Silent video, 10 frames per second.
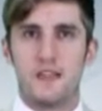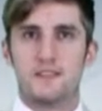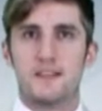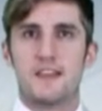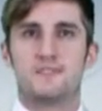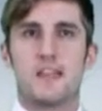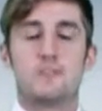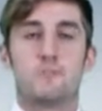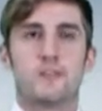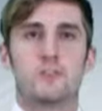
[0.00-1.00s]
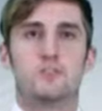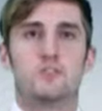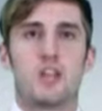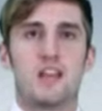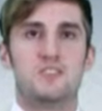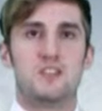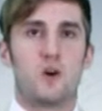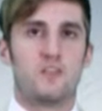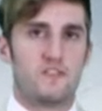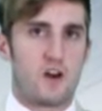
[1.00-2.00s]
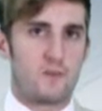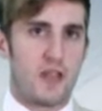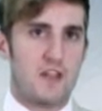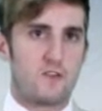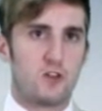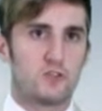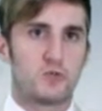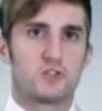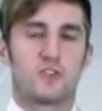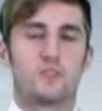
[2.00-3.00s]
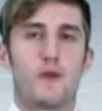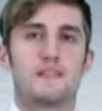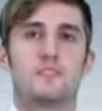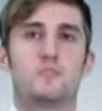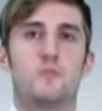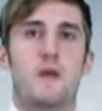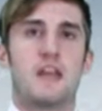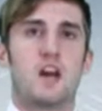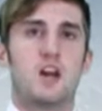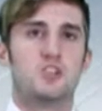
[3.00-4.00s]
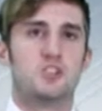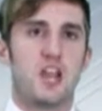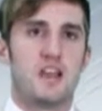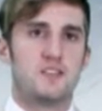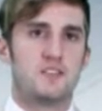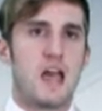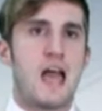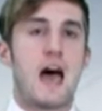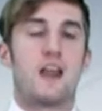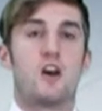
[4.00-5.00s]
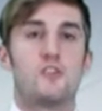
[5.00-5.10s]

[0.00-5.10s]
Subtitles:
Today's data includes change in non-farm payrolls, which are expected to remain unchanged at